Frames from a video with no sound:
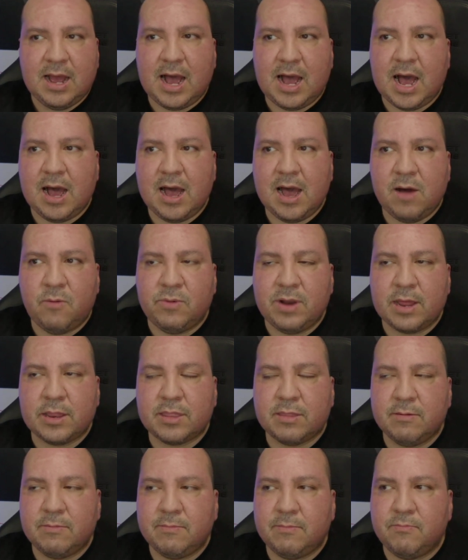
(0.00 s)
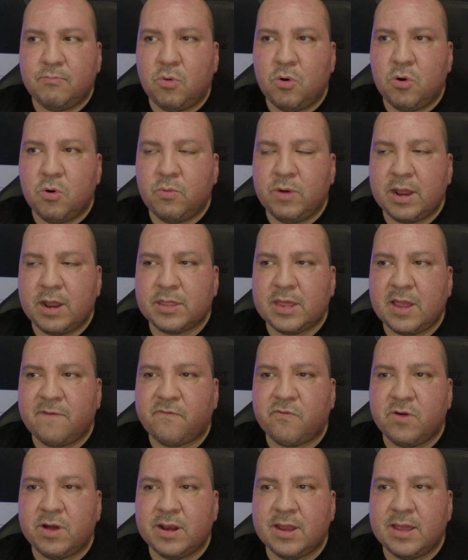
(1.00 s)
When I say
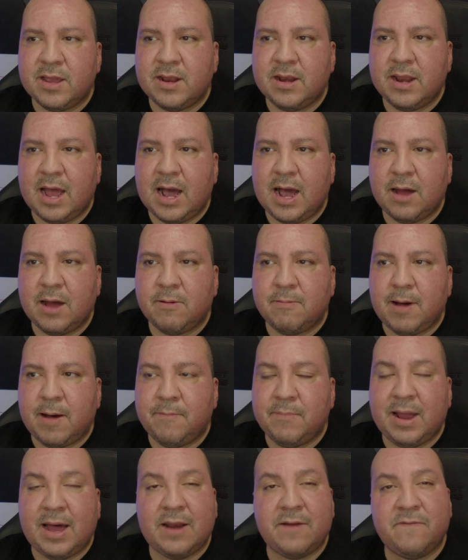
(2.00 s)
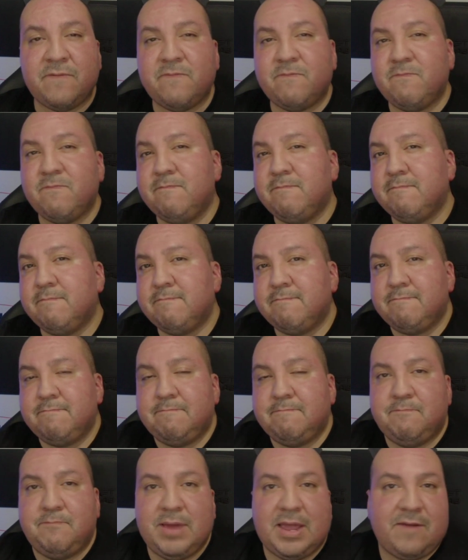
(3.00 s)
front end, I'm not a
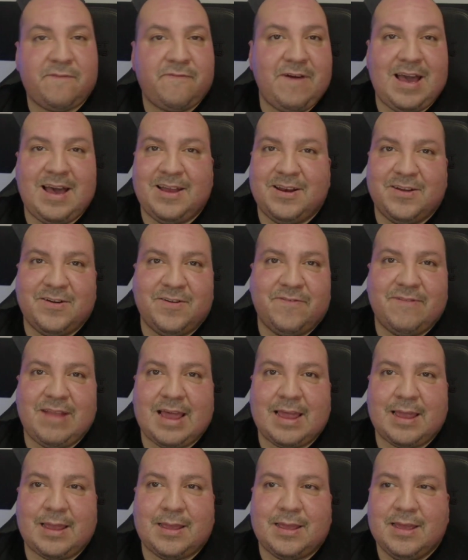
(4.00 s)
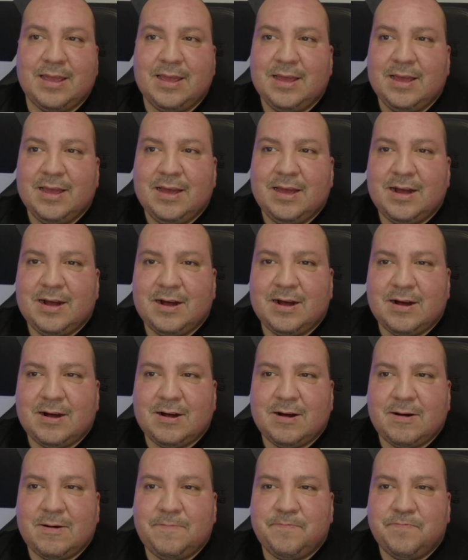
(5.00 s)
big fan of like
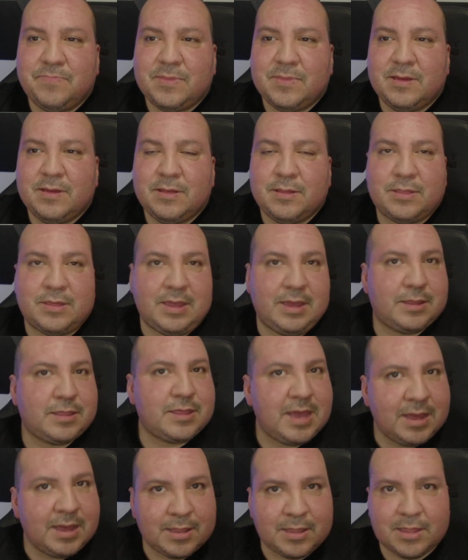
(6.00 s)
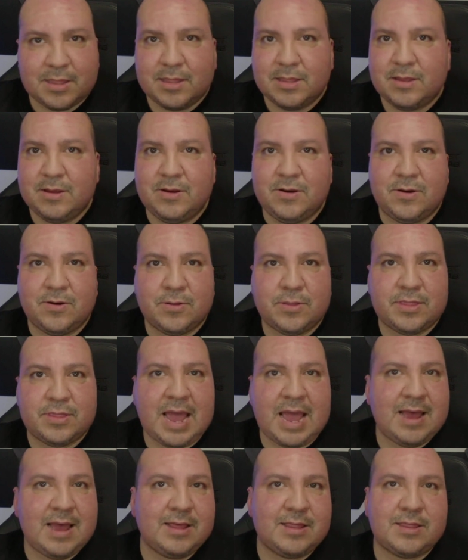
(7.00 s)
CSS.
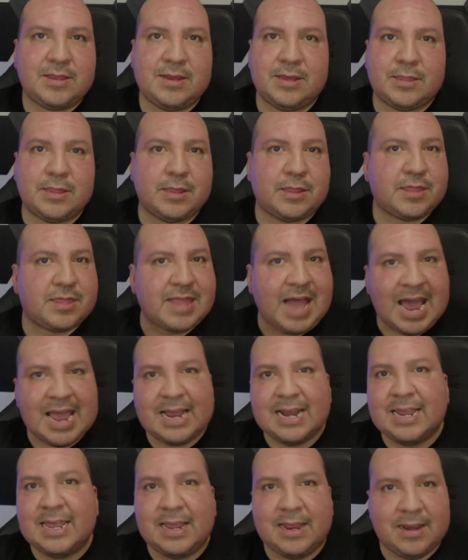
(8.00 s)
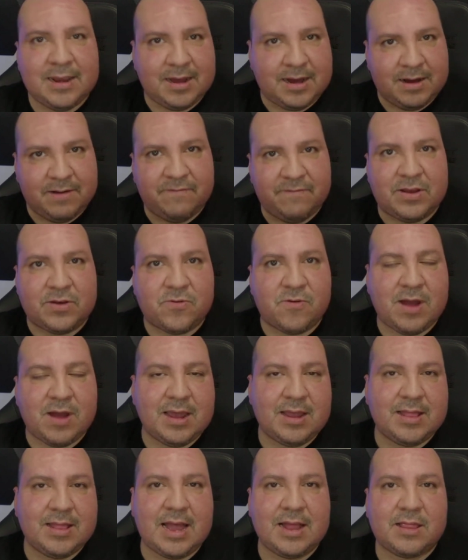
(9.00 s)
SAS is the styling of it,
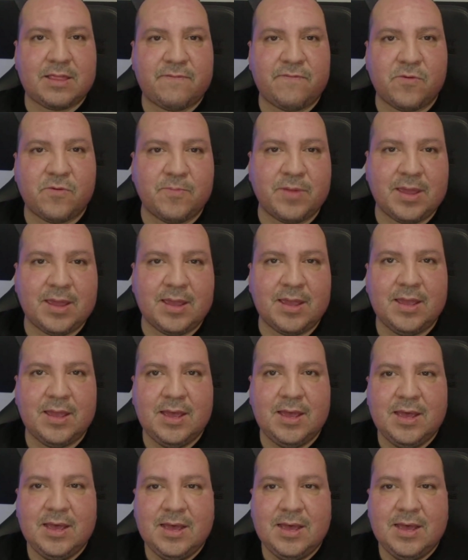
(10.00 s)
right? That's for me.